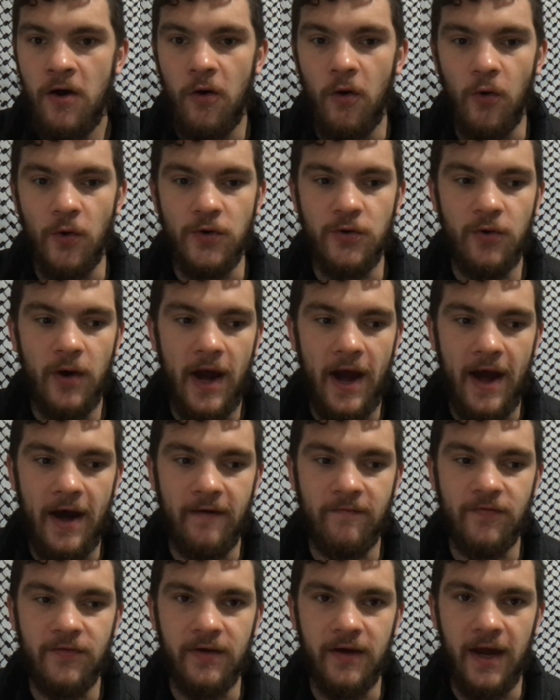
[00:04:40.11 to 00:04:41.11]
or you
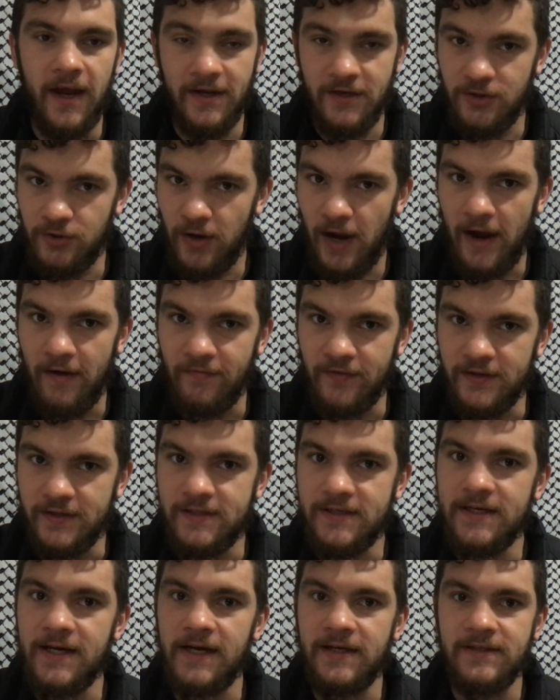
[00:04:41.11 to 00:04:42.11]
have the
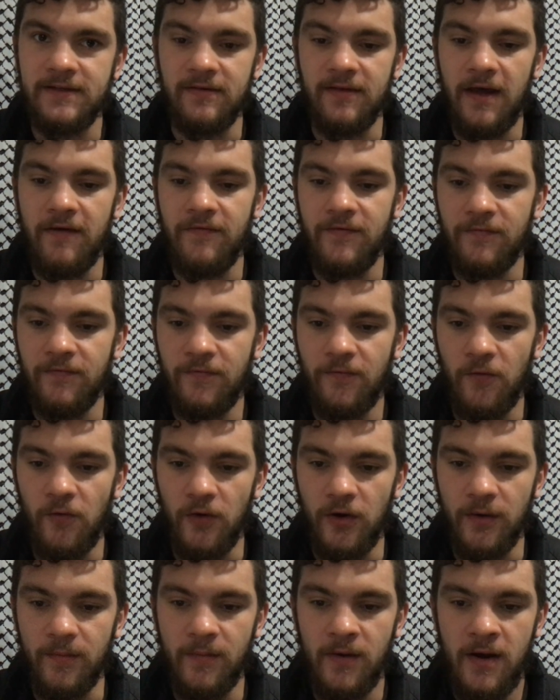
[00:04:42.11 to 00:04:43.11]
DS-11
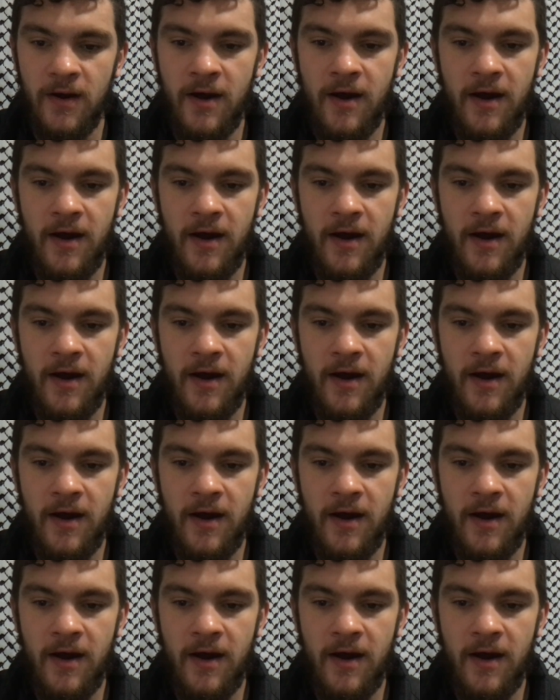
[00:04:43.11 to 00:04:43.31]
form,